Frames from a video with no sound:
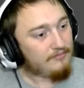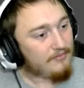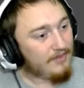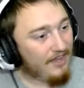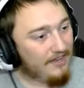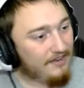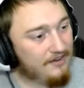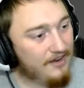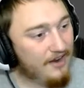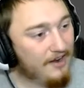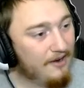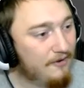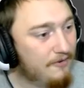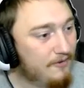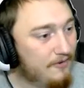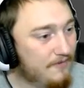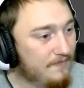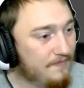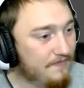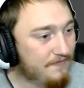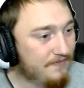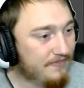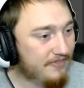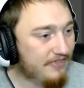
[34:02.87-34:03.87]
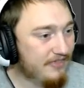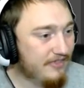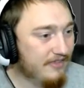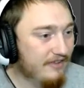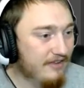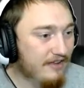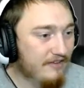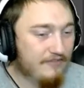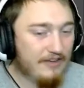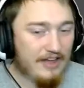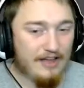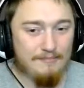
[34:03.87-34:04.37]
Now,
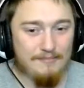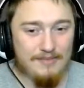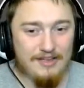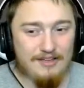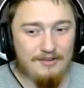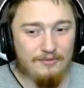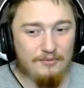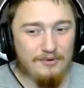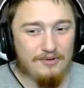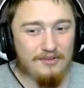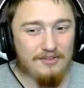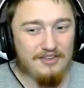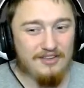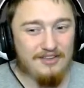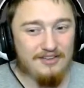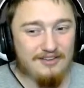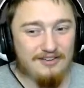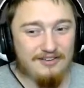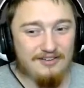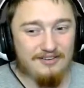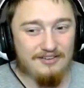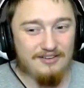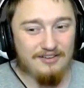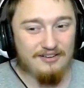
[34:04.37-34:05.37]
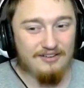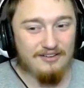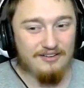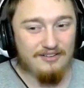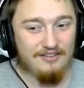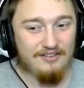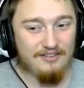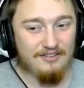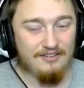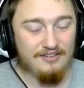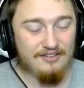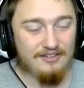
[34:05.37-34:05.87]
if I'm being real here,
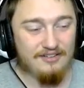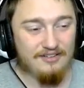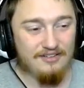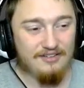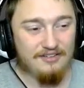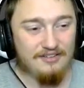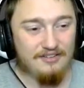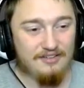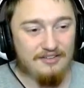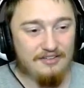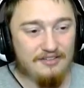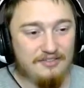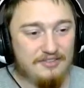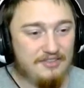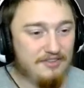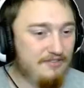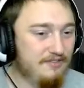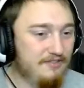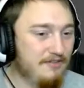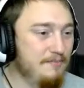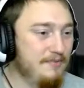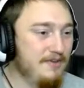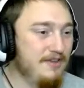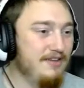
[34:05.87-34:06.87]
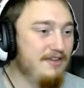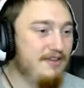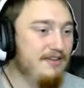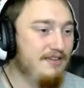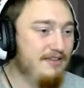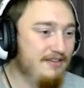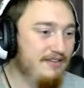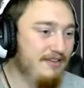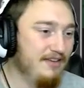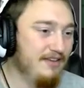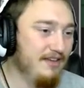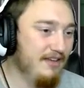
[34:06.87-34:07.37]
this would
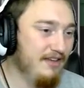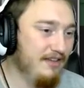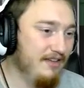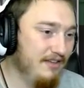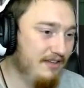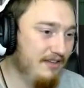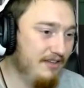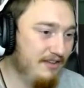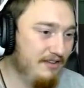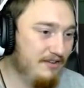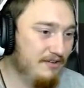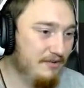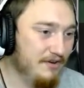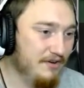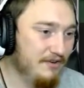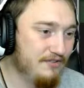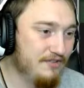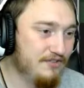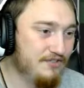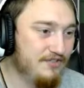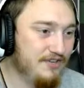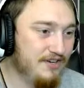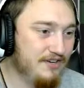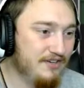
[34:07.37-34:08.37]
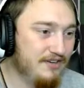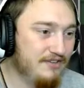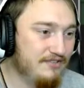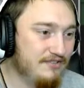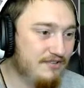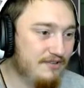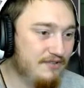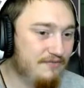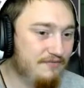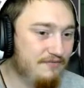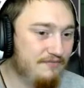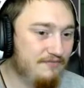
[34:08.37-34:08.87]
be, interesting to
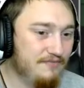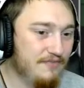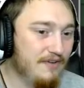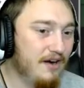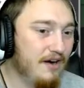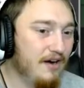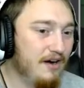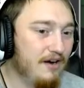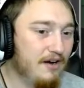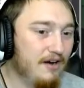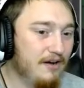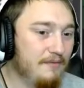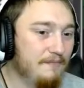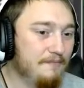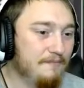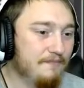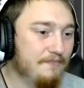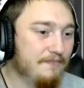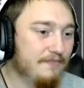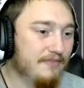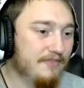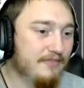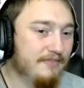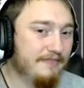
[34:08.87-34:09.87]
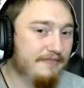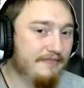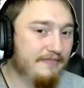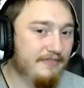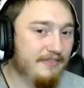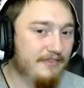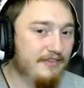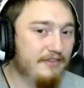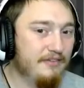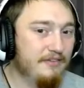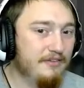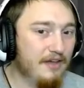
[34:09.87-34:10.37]
do.
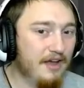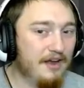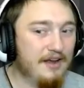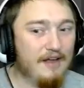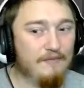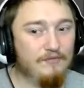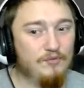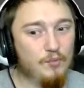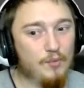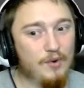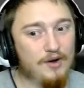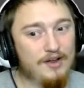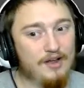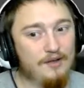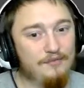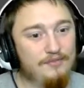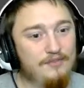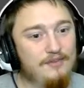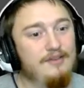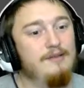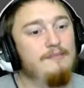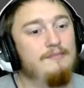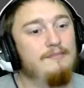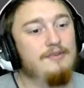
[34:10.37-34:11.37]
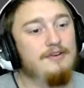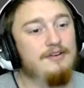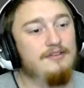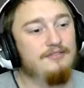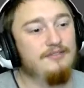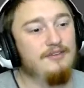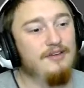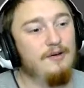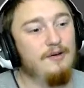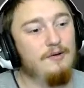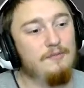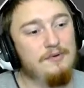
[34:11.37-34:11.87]
I'd have to work out the
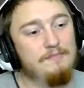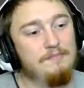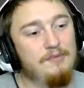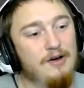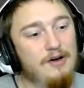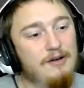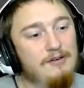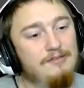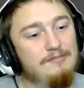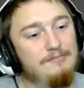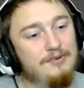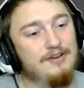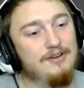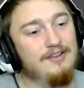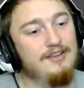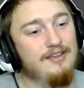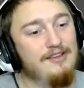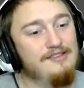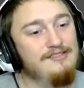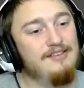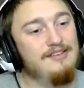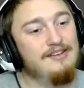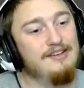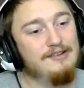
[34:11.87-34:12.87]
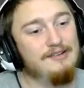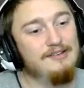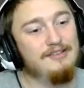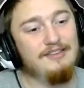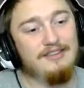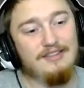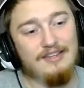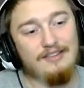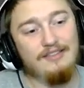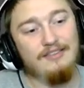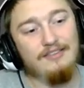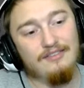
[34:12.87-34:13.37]
numbers. It would be probably pretty easy to
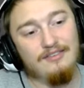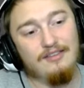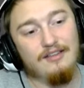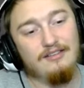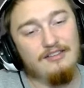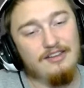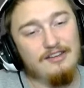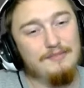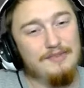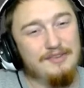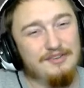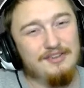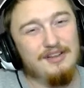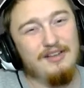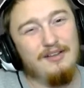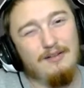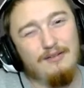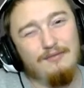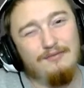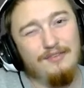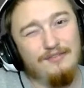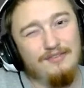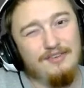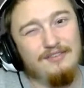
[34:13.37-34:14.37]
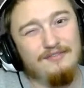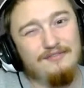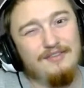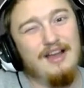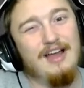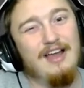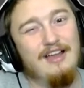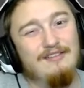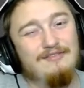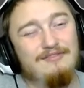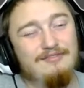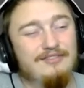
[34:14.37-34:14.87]
get this achievement to level
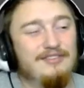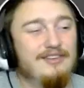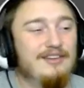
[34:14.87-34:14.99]
55.